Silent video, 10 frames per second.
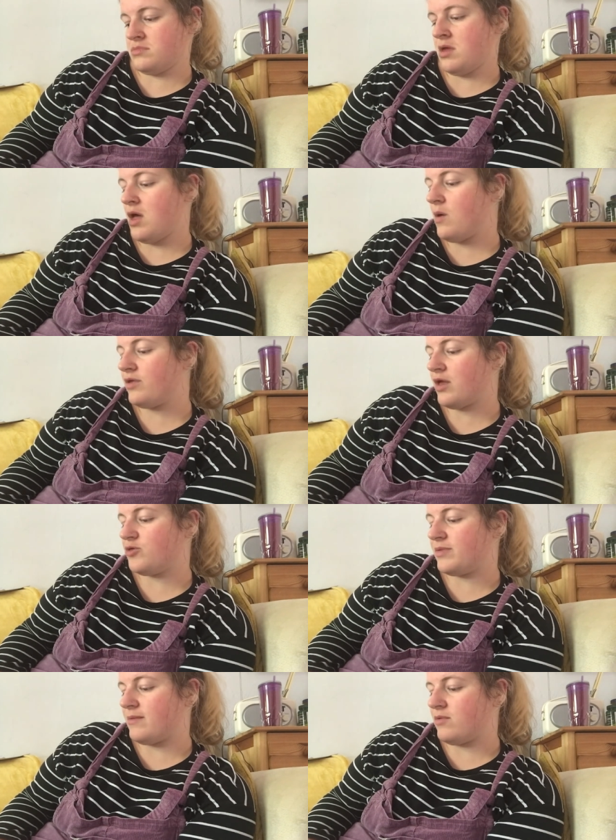Oh,
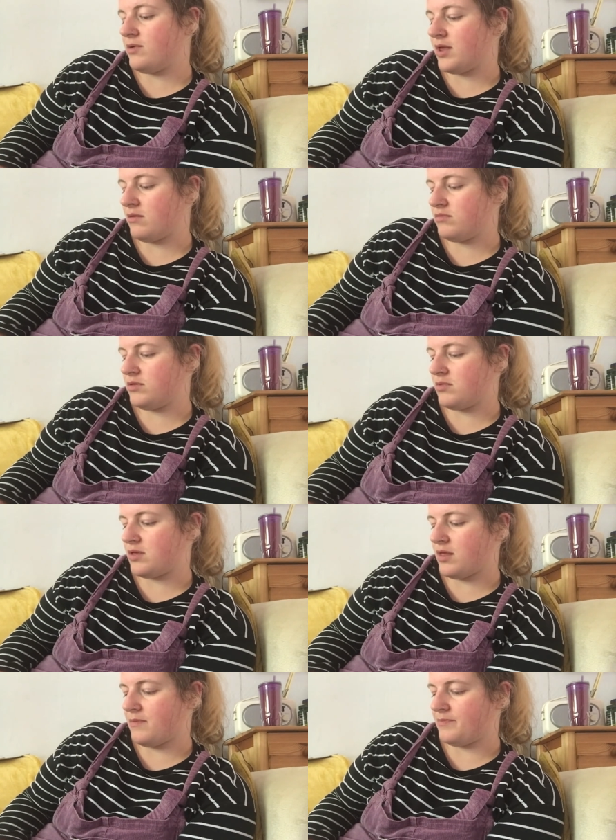it's 100% merino. Didn't
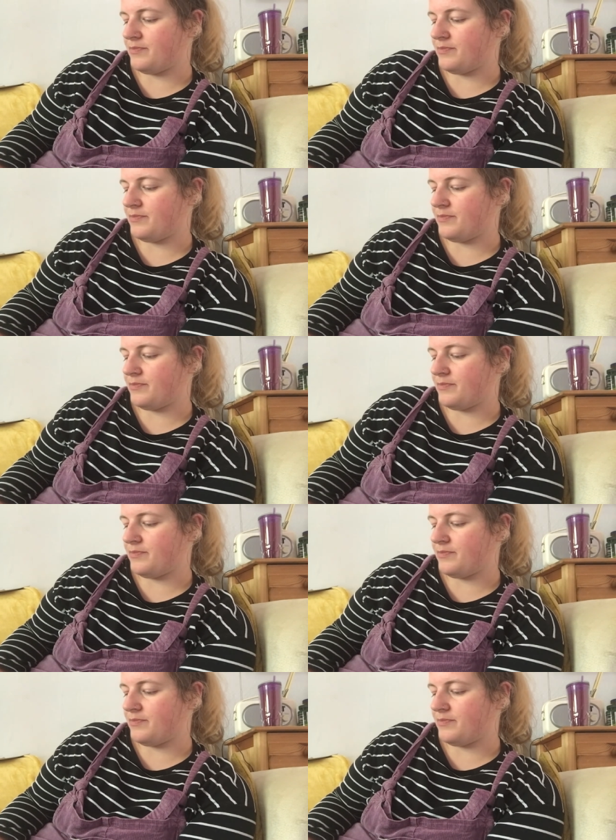realise that.